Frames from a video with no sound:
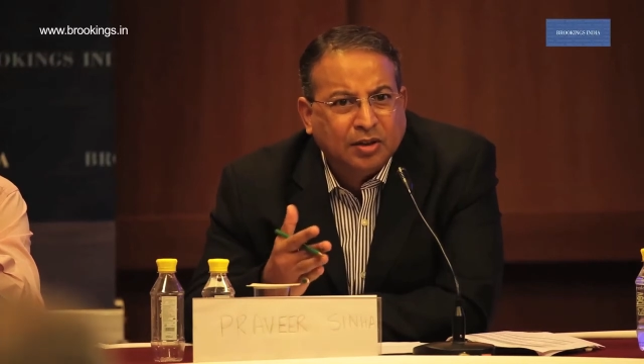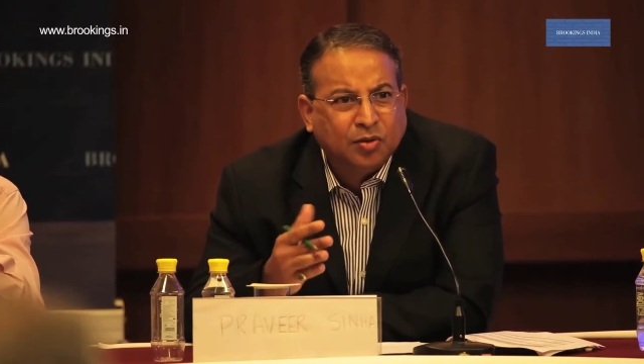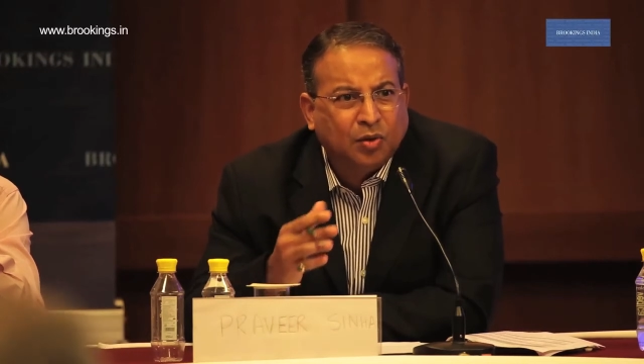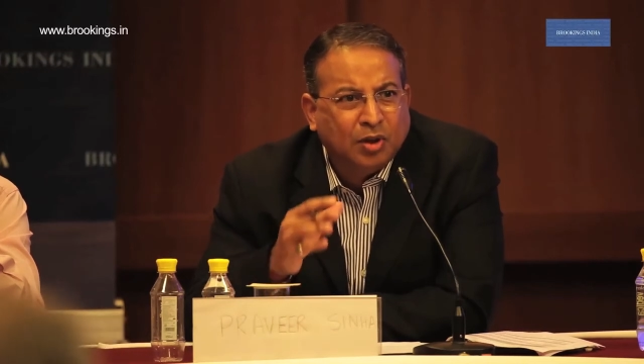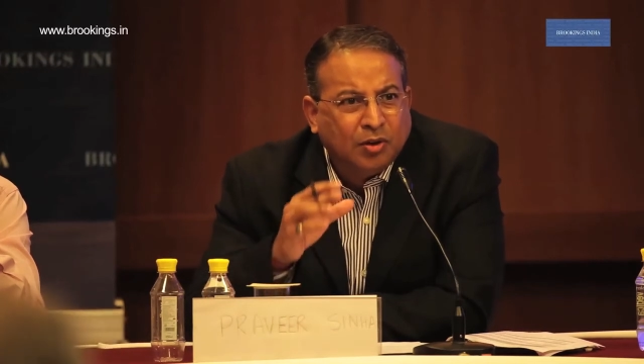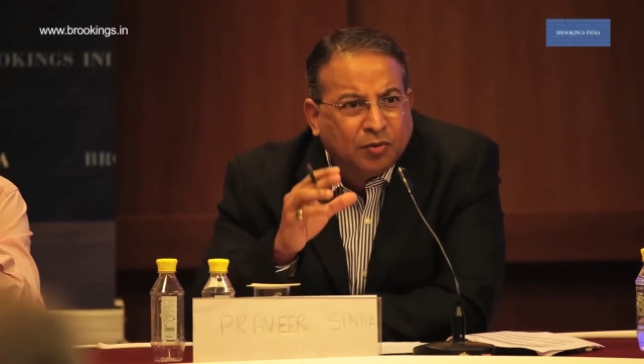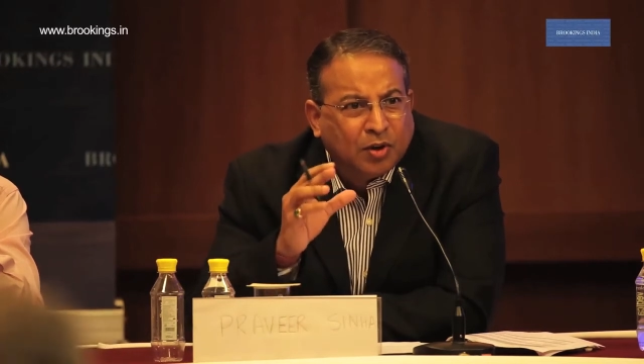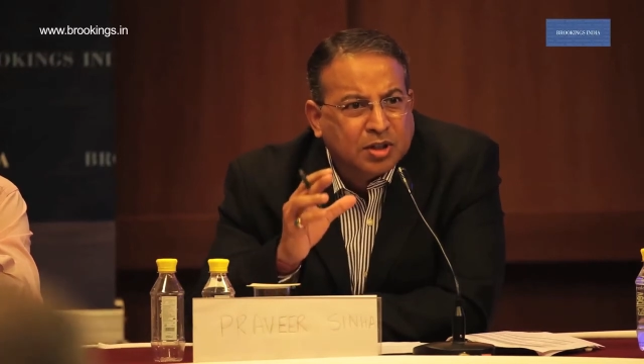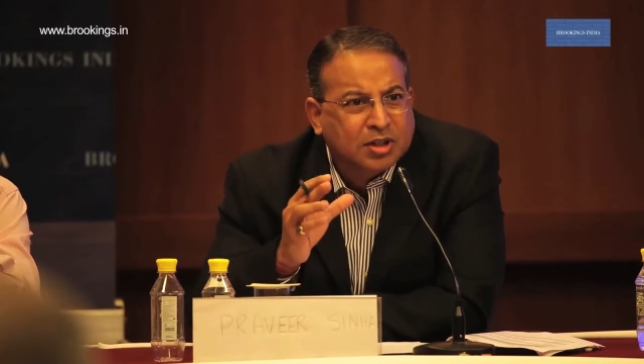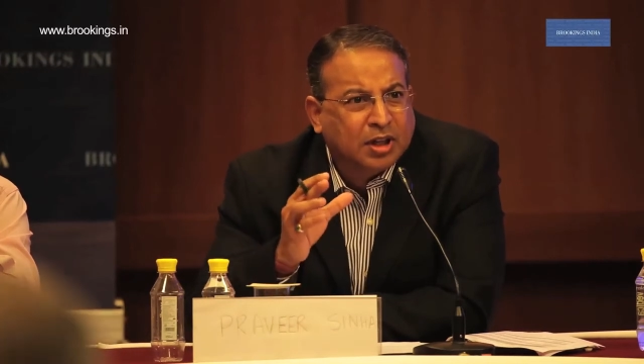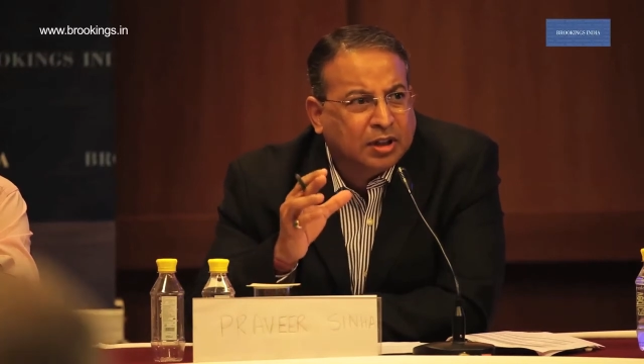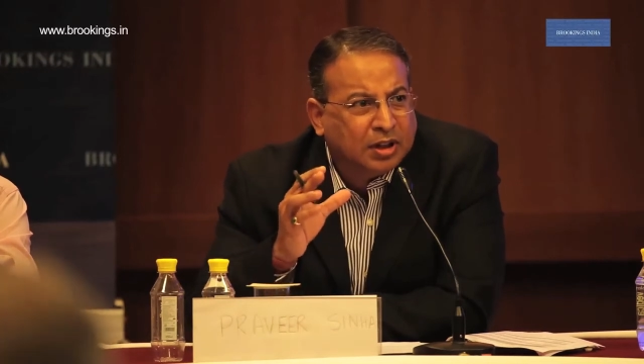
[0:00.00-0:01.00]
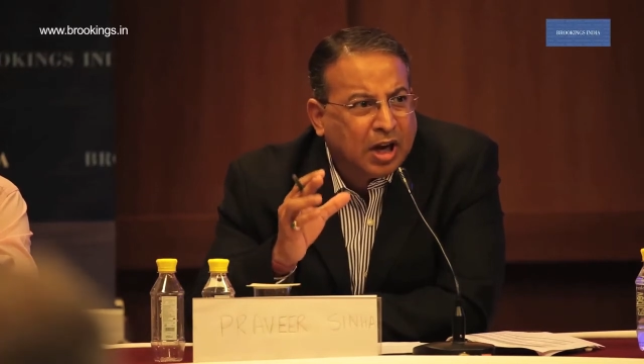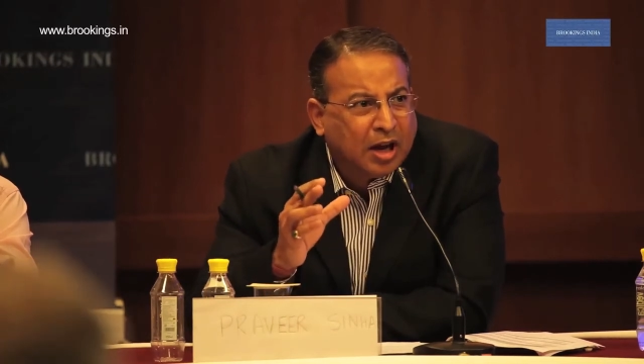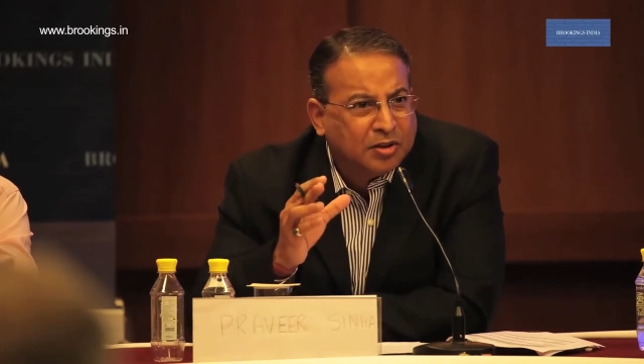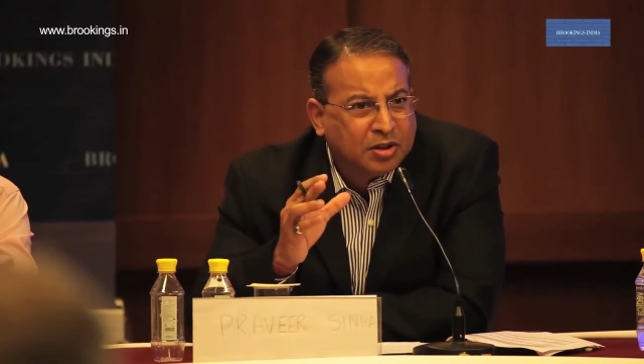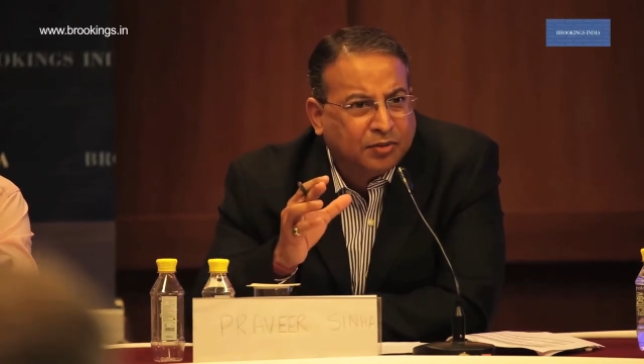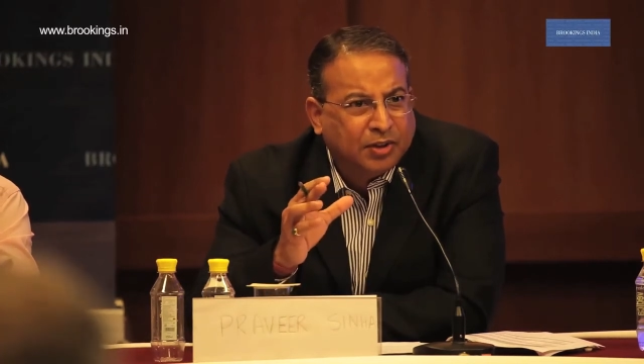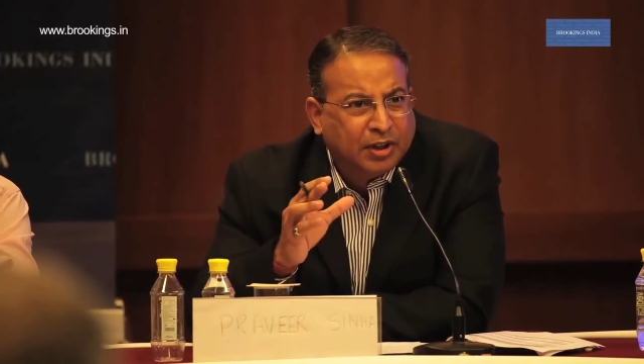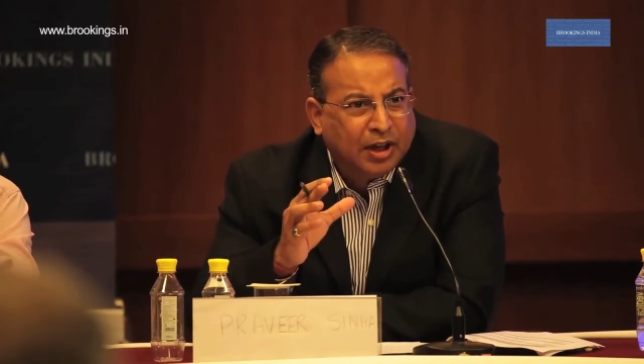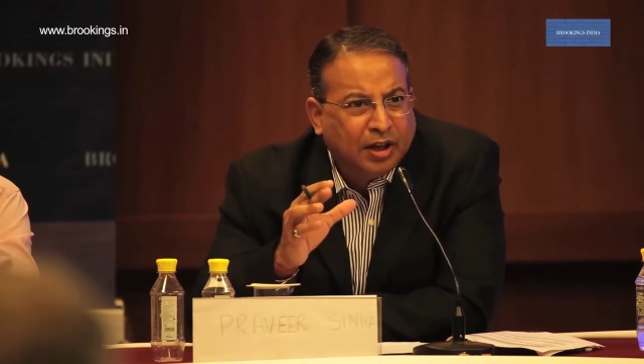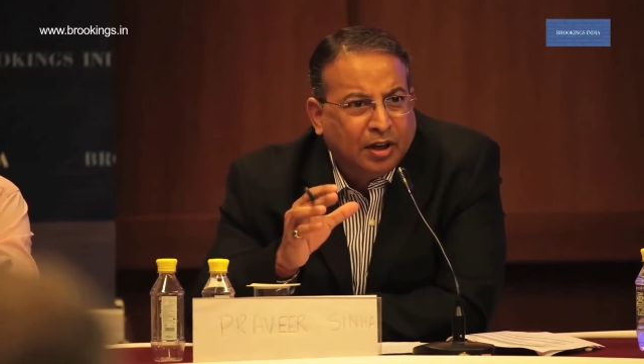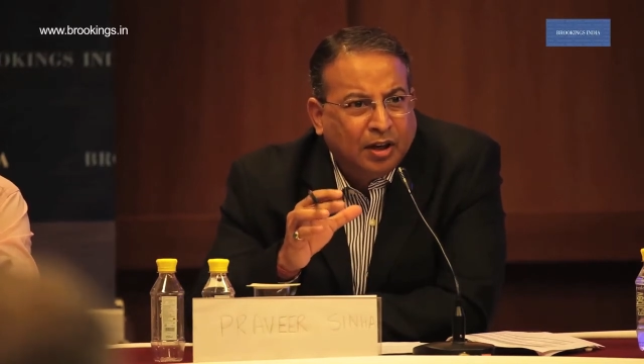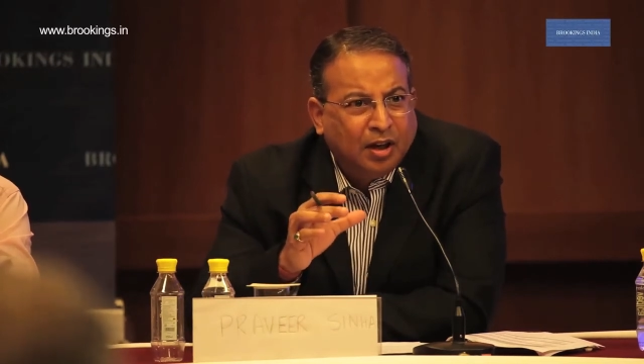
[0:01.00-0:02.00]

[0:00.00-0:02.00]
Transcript: is only for certain hours of the day.